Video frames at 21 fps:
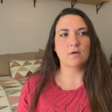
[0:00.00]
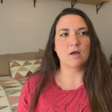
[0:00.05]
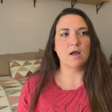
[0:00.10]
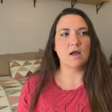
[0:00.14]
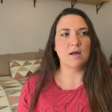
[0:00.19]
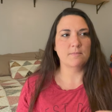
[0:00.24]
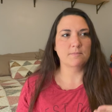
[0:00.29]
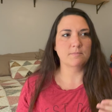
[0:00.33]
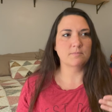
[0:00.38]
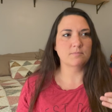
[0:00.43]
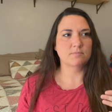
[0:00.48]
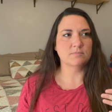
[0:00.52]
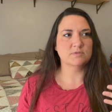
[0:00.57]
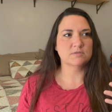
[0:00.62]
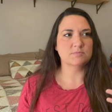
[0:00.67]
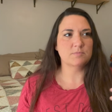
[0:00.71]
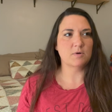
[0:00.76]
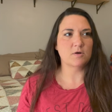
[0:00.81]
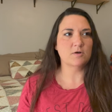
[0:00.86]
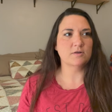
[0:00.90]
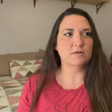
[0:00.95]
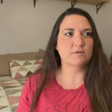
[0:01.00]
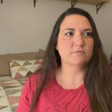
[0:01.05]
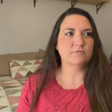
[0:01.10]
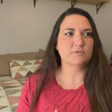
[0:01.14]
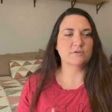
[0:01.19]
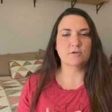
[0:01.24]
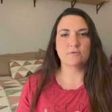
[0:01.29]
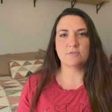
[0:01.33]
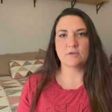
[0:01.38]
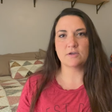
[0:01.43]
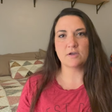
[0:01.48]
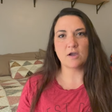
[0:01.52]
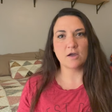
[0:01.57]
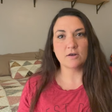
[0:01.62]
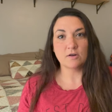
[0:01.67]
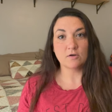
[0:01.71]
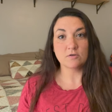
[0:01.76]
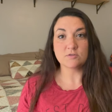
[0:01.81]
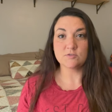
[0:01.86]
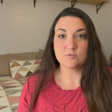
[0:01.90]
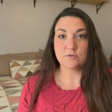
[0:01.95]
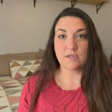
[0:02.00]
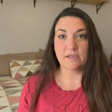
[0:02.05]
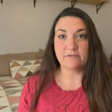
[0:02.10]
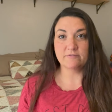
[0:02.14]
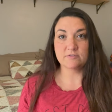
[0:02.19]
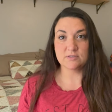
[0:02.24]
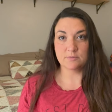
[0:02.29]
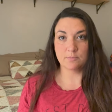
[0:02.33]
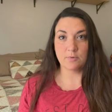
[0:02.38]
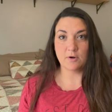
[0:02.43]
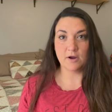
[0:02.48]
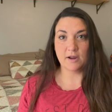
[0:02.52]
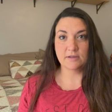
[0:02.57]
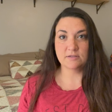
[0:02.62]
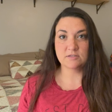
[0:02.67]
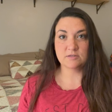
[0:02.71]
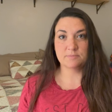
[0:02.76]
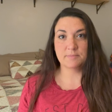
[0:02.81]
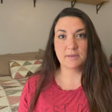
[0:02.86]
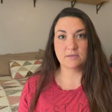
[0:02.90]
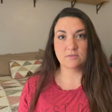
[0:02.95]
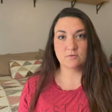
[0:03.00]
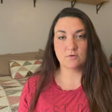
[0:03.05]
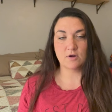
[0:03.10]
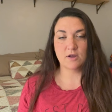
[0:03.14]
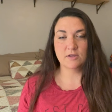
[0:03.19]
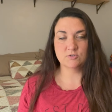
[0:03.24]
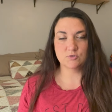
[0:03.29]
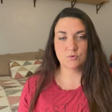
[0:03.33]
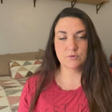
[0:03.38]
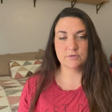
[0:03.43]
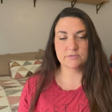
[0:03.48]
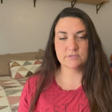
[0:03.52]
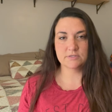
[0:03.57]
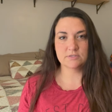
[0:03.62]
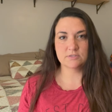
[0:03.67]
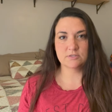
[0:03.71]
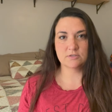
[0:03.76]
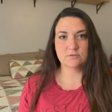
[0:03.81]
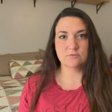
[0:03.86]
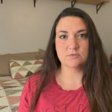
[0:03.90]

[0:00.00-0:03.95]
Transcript: I'm smart enough to know that God also gave us a brain to make the right choices too.